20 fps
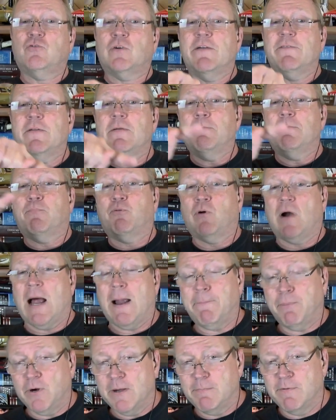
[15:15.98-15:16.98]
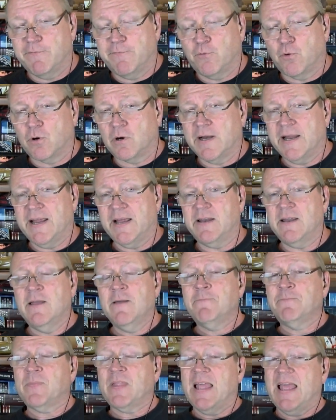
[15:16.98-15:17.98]
driven properly beforehand,
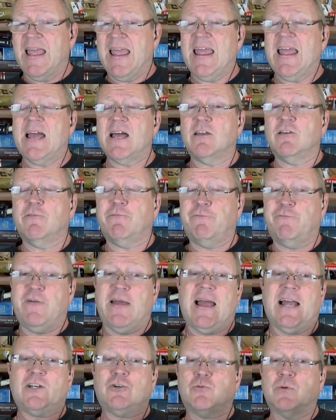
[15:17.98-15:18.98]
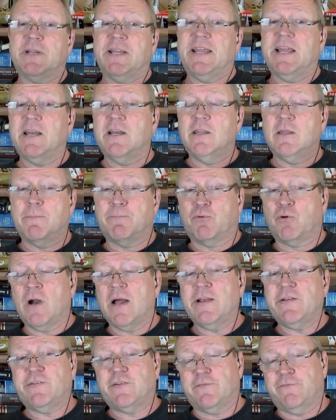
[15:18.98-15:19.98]
and factoring into the
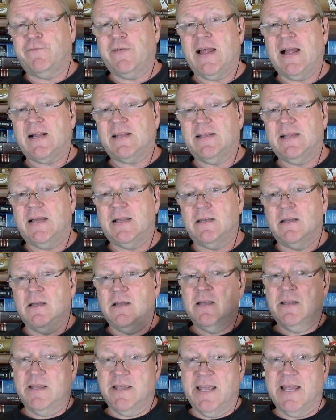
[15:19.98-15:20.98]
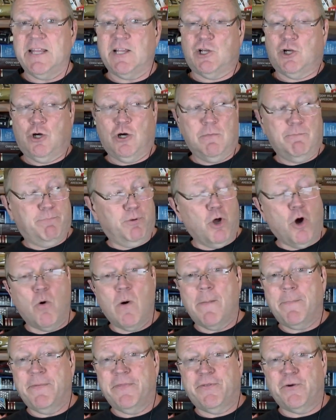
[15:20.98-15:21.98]
price the fact that it could blow
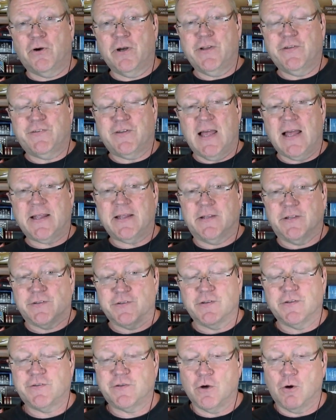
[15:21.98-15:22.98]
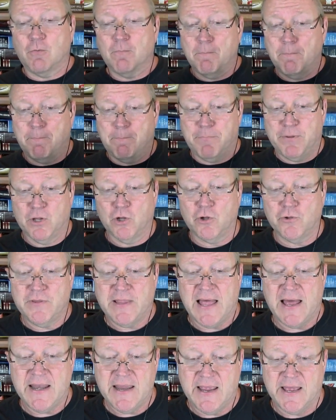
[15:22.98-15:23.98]
up in 30 seconds. So build
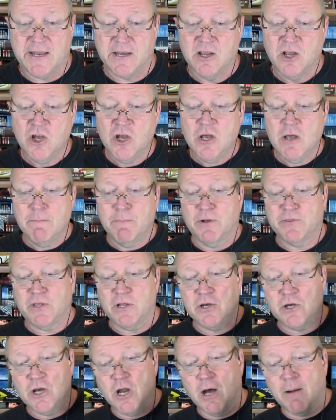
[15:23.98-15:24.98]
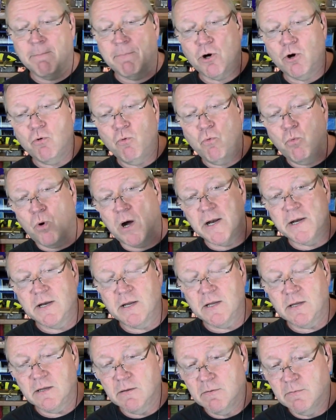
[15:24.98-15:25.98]
that in. But the number
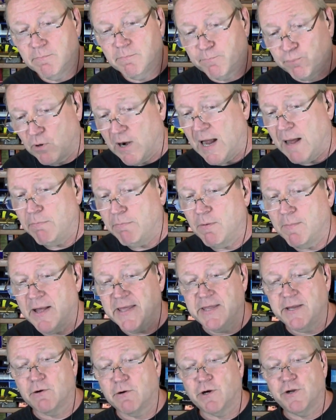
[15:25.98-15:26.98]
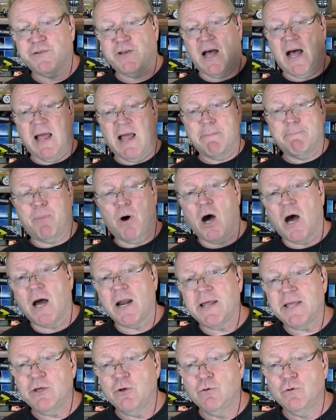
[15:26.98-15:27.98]
one problem I hear is I
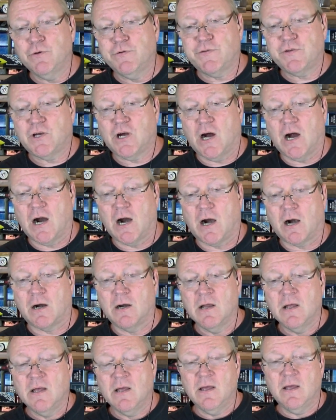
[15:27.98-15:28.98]
bought a used car